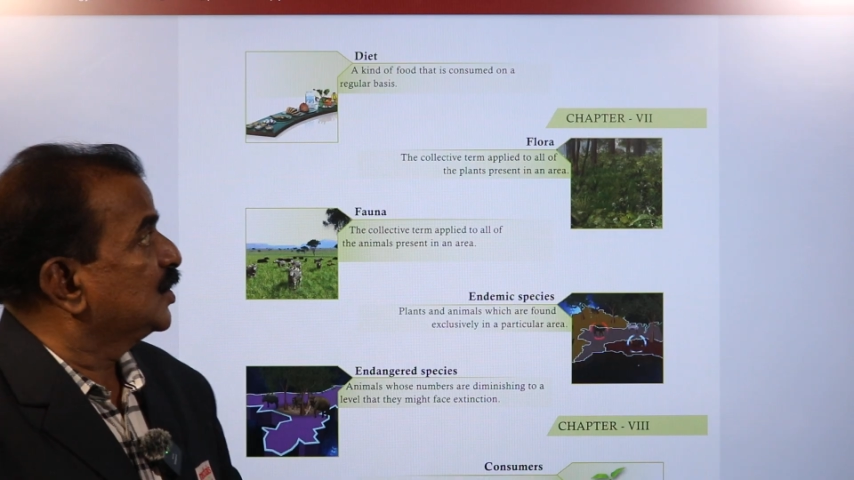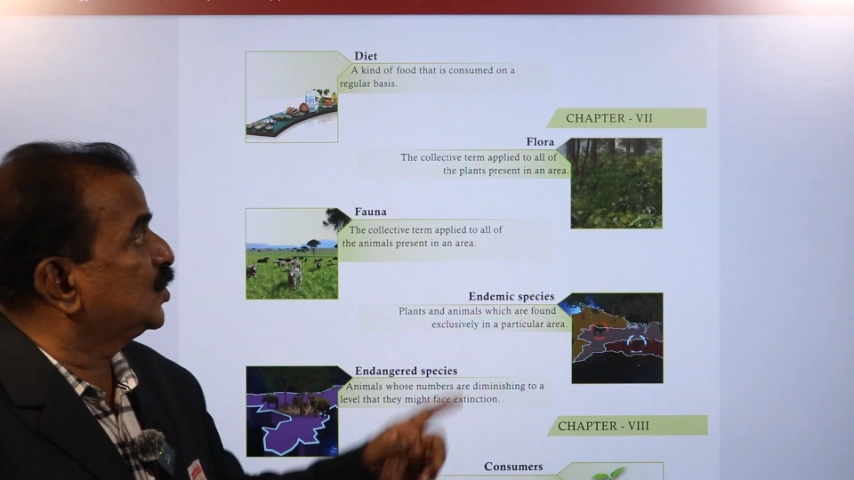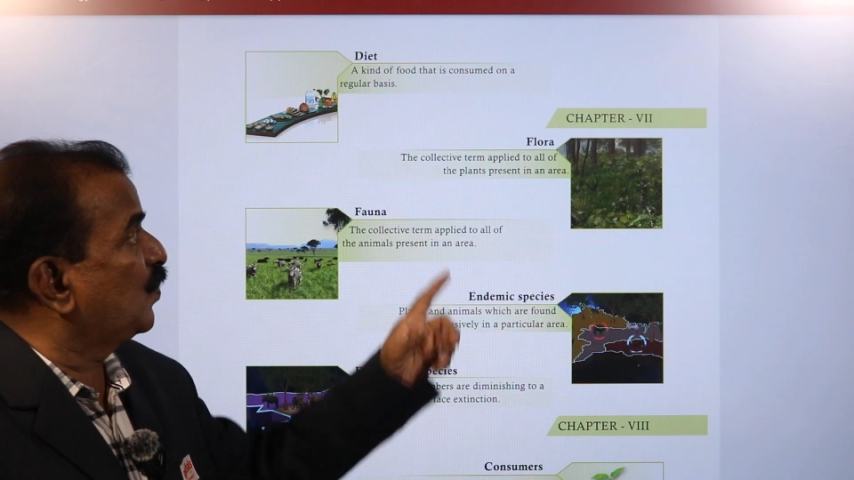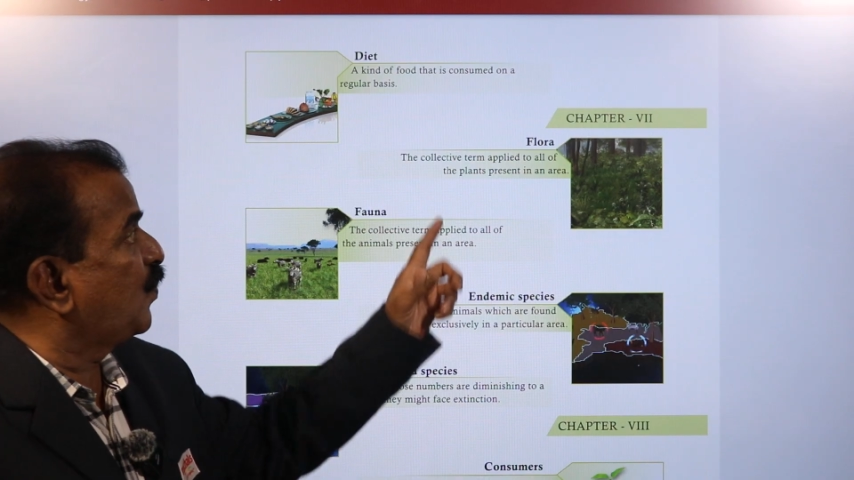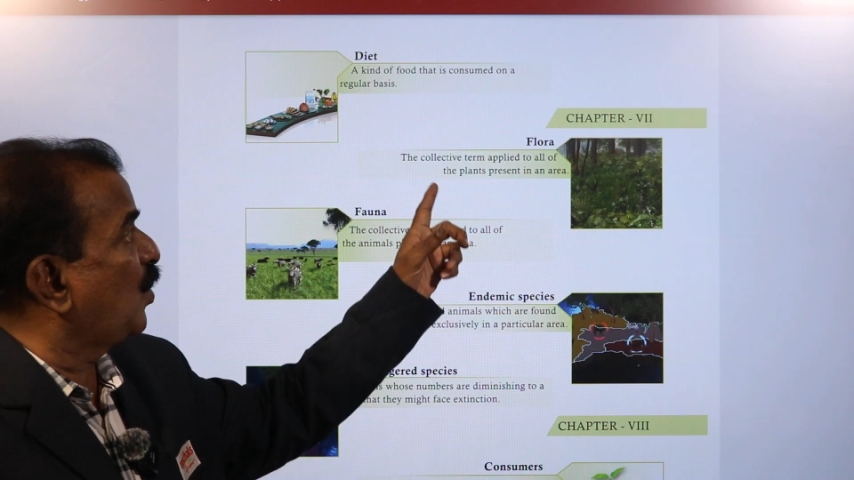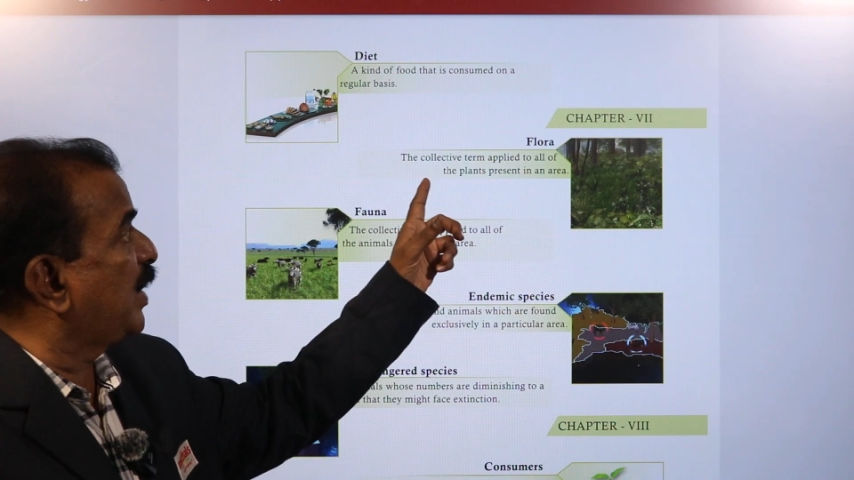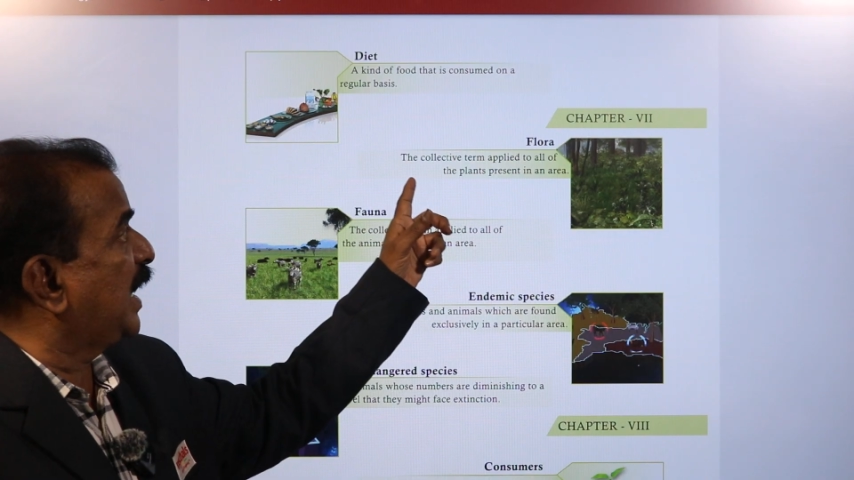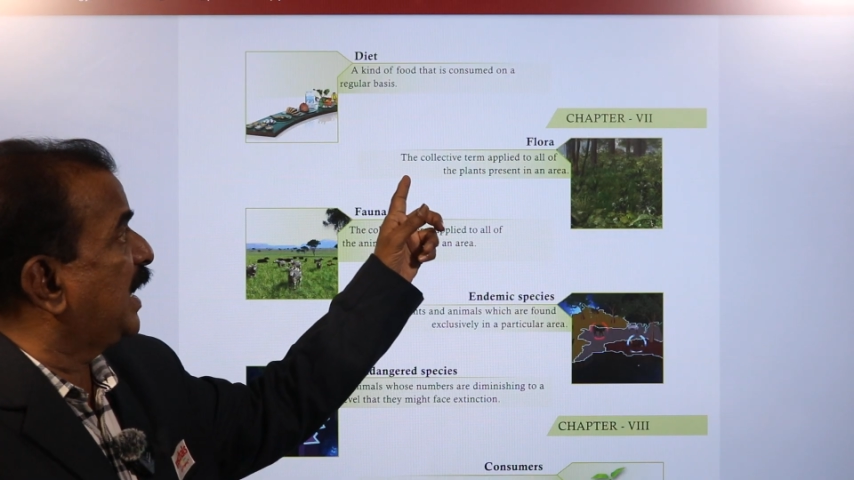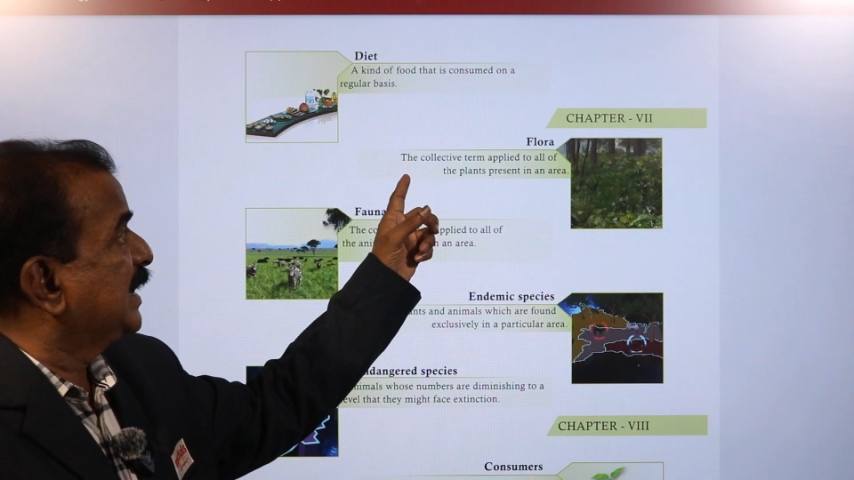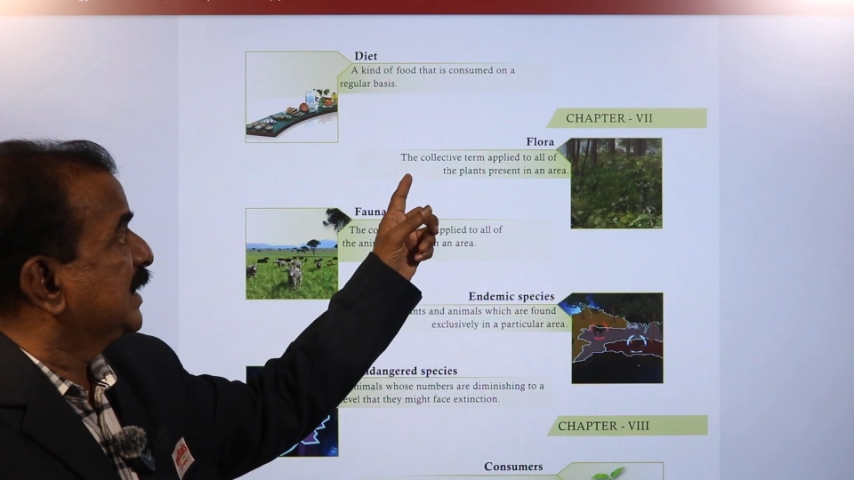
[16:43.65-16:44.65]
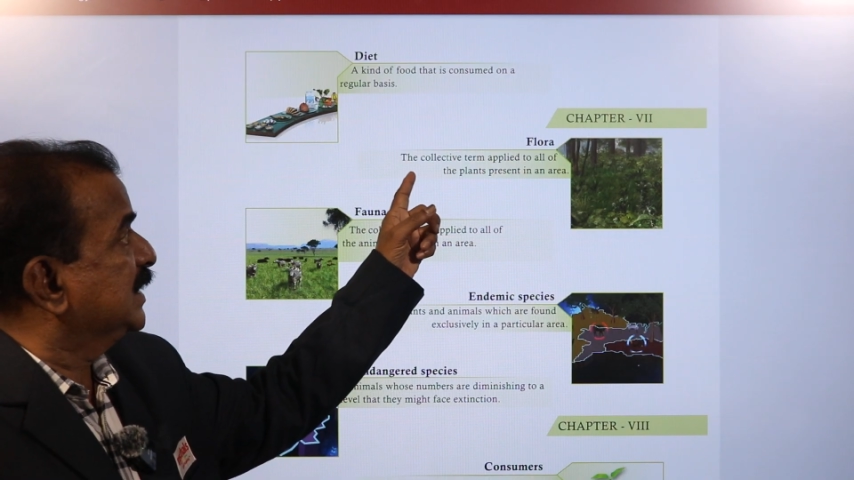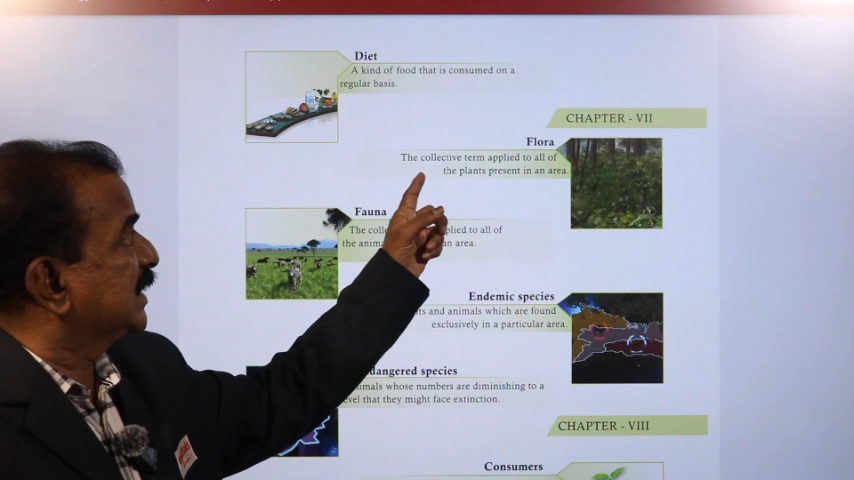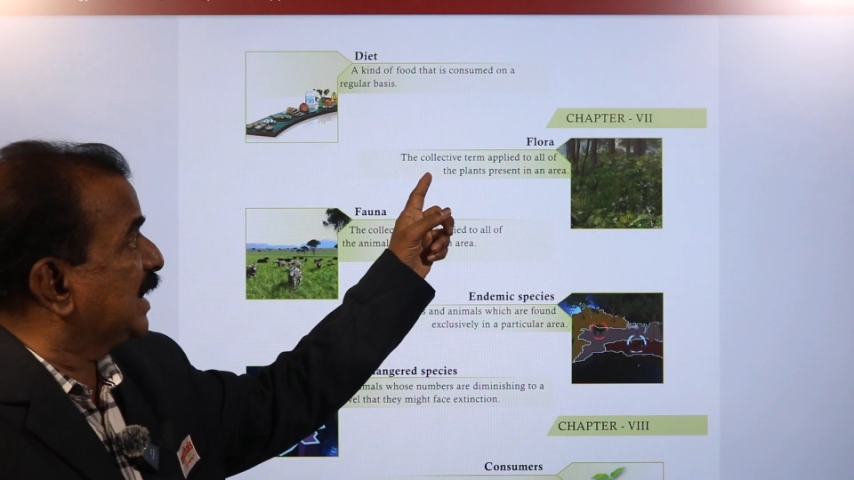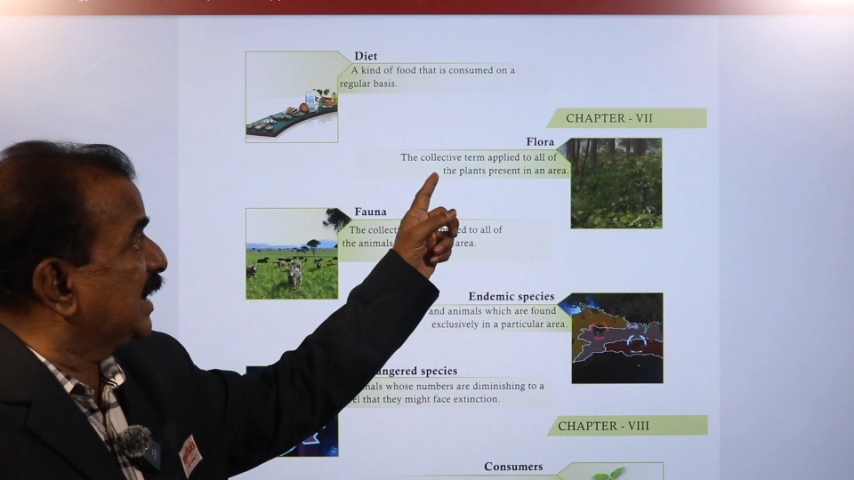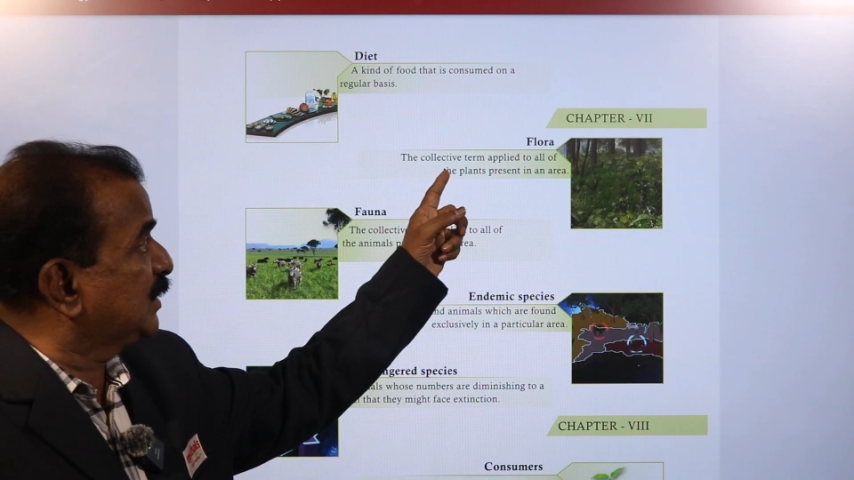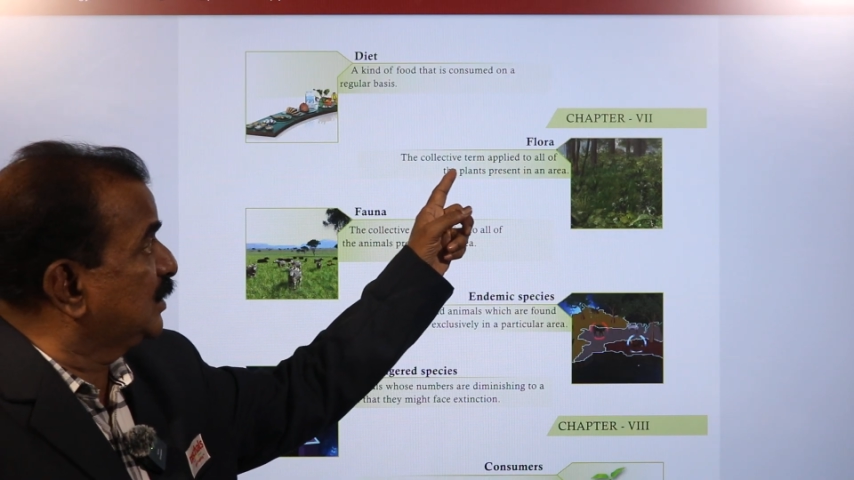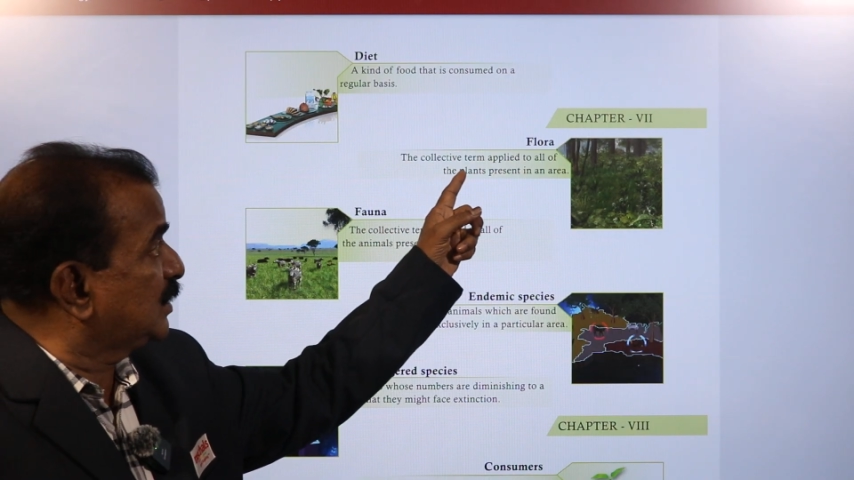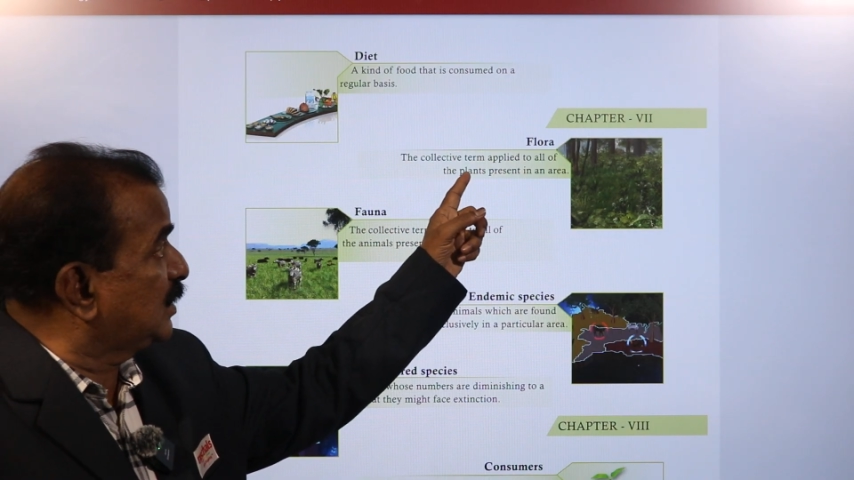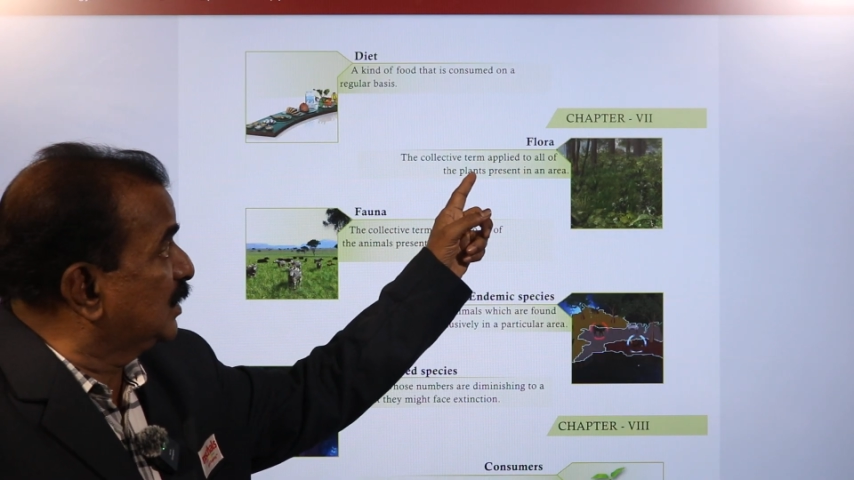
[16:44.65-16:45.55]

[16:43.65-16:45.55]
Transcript: So flora, the collective